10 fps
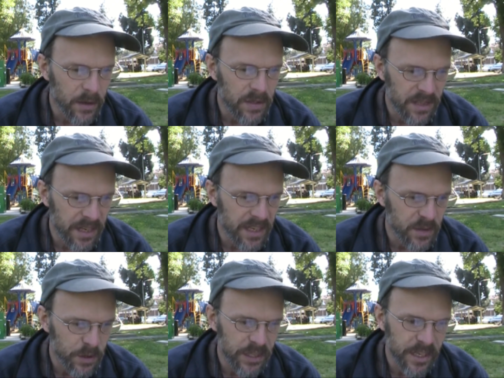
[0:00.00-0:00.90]
those
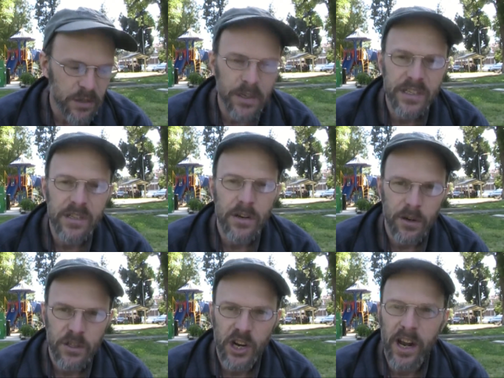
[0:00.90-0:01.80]
things which interest
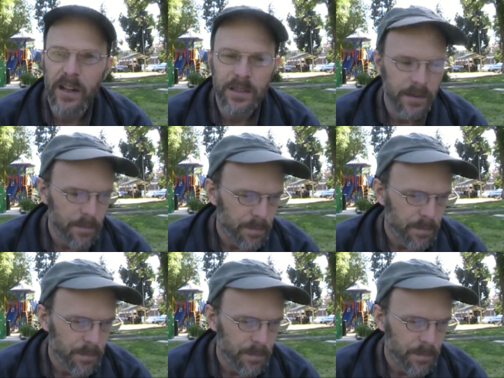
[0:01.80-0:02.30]
her child.